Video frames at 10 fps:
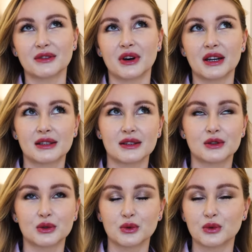
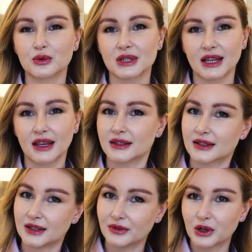invited to stay
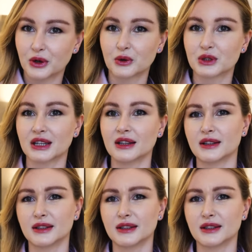at Tivoli Hotel.